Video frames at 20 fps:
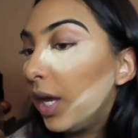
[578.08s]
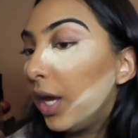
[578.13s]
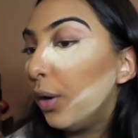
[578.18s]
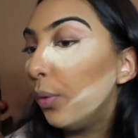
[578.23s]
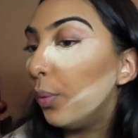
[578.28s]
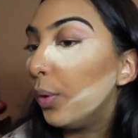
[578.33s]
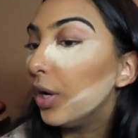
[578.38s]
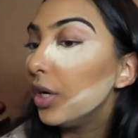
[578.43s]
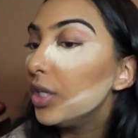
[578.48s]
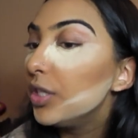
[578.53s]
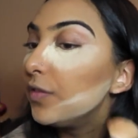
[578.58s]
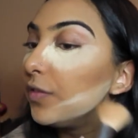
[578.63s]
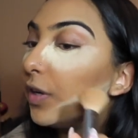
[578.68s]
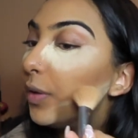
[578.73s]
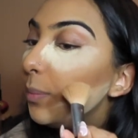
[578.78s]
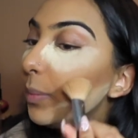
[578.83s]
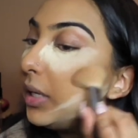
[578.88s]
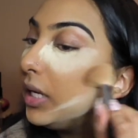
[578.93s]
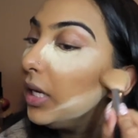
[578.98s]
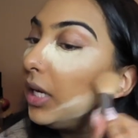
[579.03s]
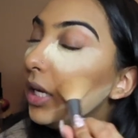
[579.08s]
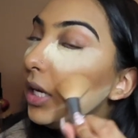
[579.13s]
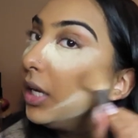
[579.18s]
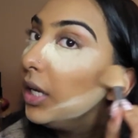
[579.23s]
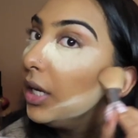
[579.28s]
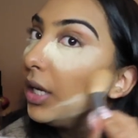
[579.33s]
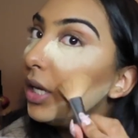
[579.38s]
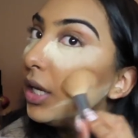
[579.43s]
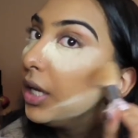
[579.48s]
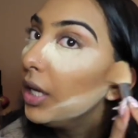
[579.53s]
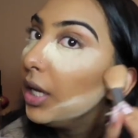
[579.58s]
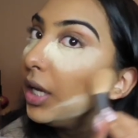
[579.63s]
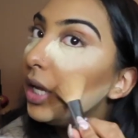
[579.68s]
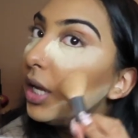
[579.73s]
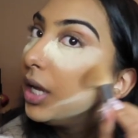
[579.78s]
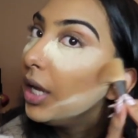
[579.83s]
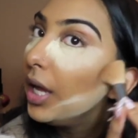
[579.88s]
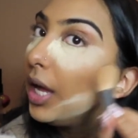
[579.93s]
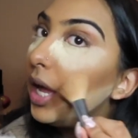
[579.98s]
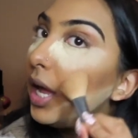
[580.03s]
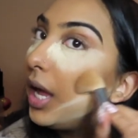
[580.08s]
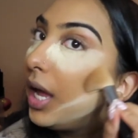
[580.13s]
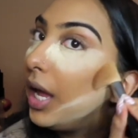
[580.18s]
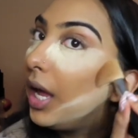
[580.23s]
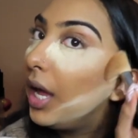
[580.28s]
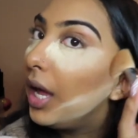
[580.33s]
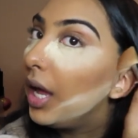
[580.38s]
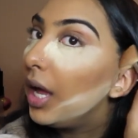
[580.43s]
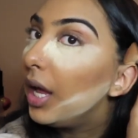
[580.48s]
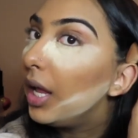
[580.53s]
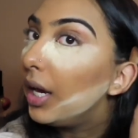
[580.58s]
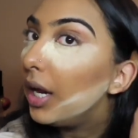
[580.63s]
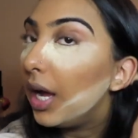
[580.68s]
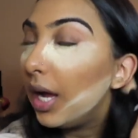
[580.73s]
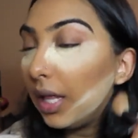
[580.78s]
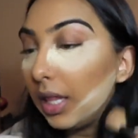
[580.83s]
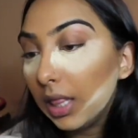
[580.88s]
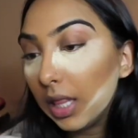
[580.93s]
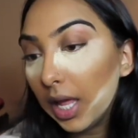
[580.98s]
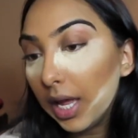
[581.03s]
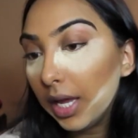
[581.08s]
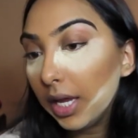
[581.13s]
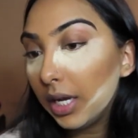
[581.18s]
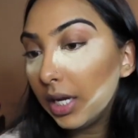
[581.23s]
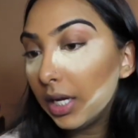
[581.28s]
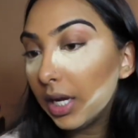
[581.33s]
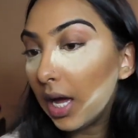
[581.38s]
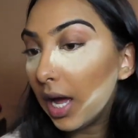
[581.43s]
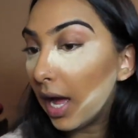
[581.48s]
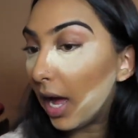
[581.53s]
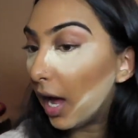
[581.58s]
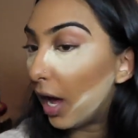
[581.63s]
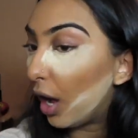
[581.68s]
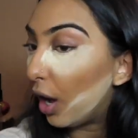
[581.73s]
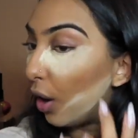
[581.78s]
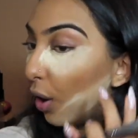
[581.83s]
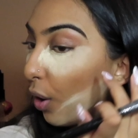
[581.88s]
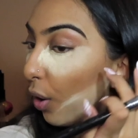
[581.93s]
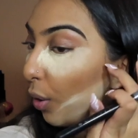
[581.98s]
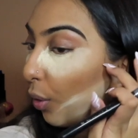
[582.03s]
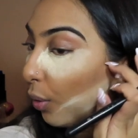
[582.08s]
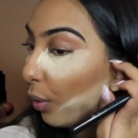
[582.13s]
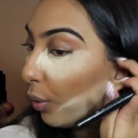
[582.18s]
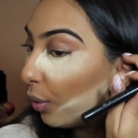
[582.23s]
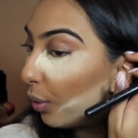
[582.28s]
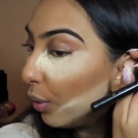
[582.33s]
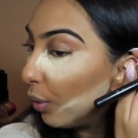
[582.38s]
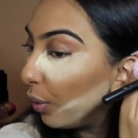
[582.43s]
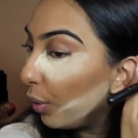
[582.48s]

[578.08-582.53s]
it works for me and I like how